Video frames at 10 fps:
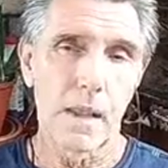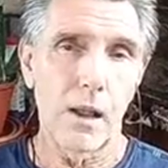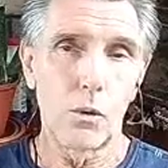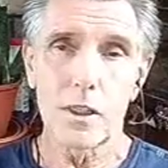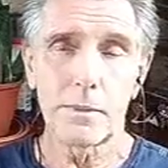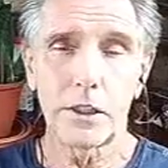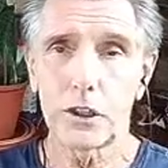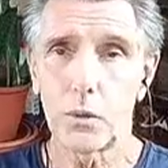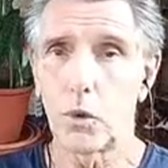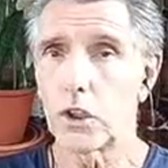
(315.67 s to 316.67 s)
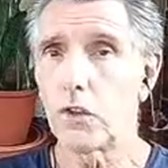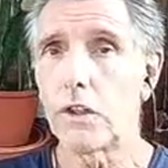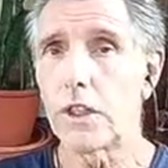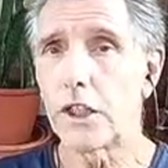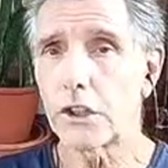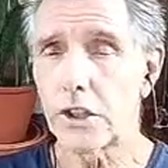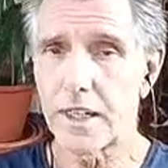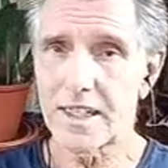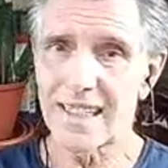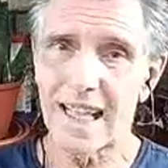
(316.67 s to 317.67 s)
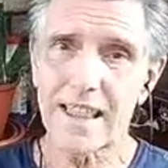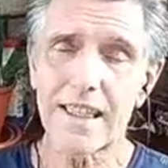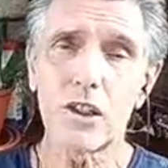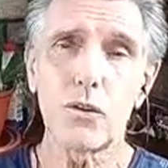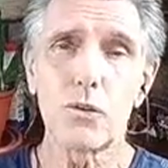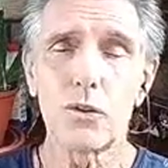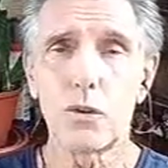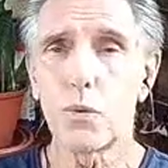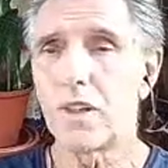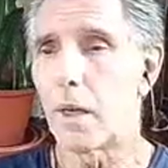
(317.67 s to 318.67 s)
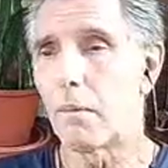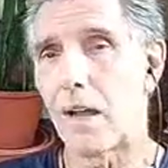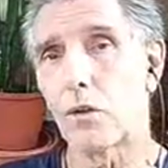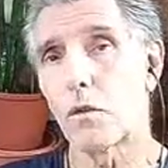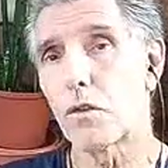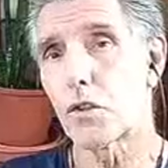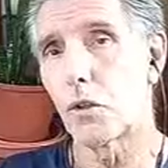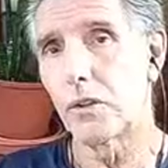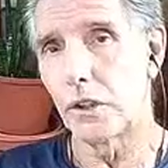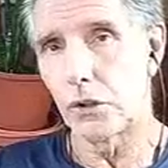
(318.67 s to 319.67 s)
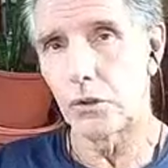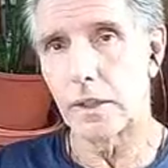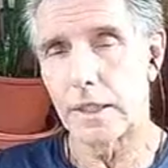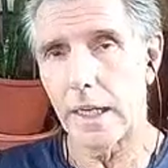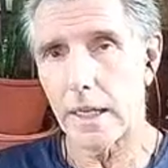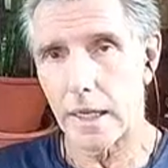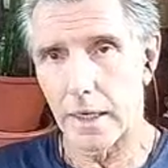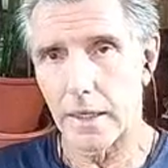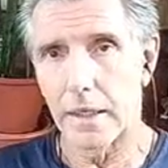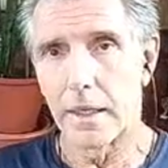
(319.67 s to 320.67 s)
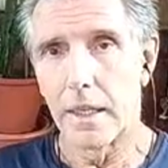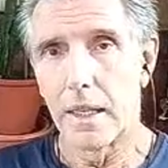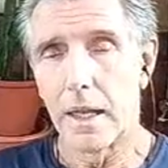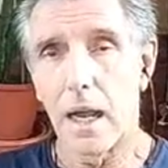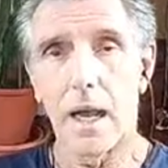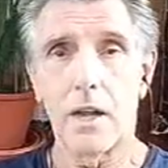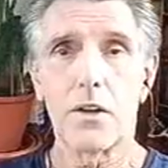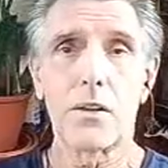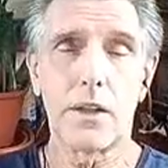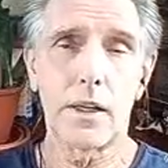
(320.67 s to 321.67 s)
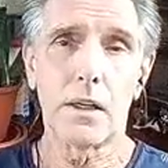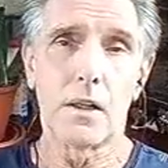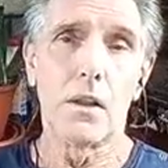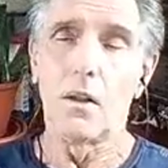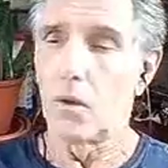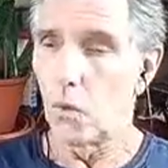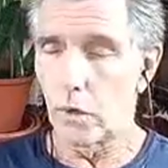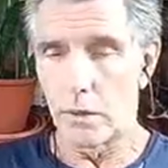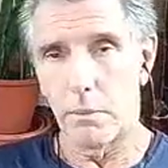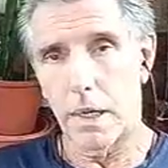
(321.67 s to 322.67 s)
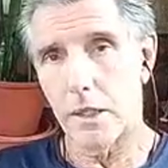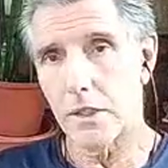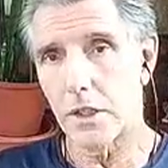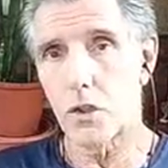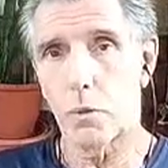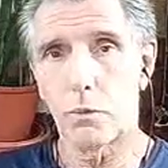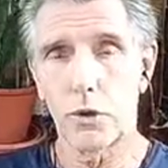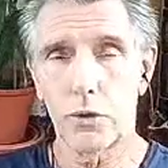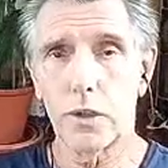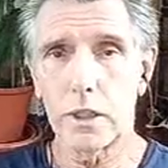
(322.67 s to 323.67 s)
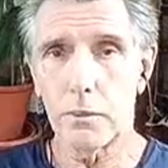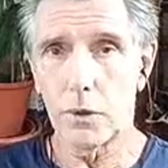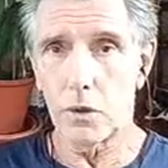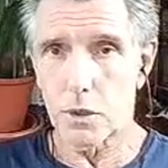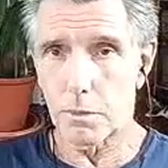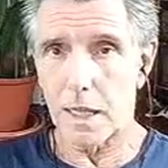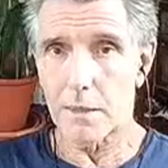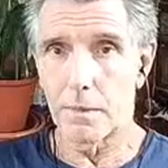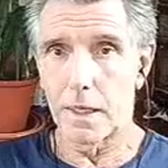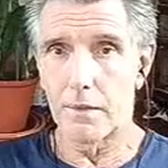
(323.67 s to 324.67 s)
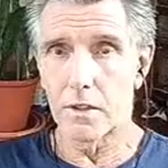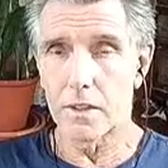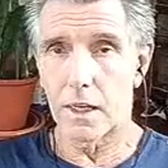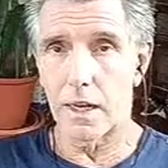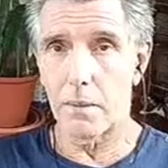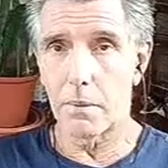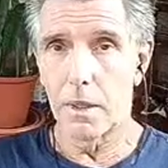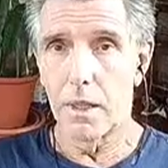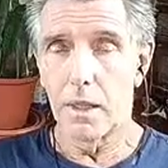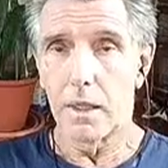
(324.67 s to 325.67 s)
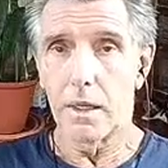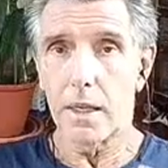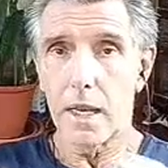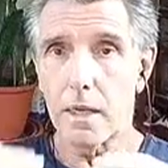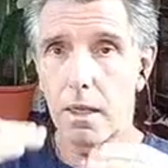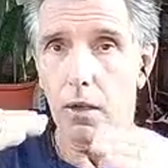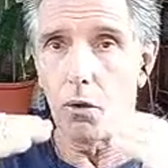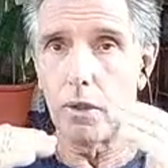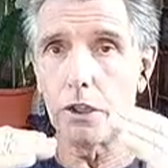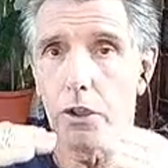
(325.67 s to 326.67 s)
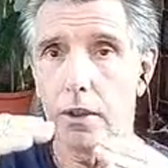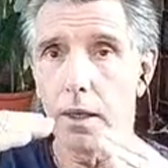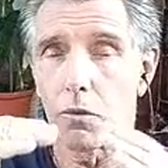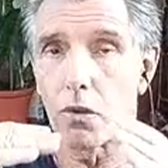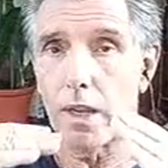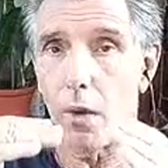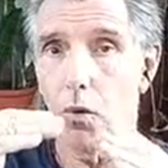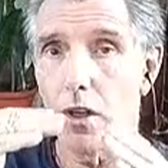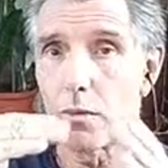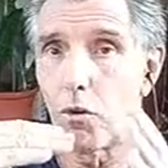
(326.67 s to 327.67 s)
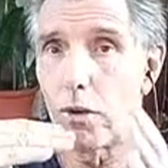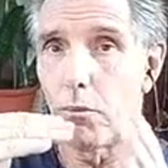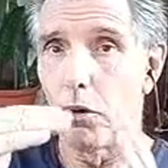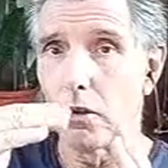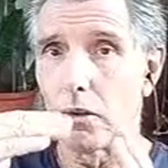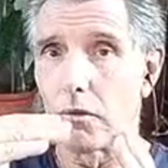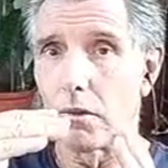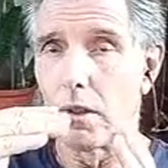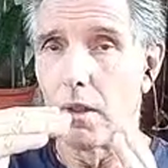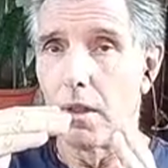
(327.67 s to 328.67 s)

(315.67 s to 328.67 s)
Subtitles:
I always mention water retention has nothing to do with the amount of salt that you are taking, other than when body sees opportunity because plasma levels are up. Again, calculation comes, okay, what is more important?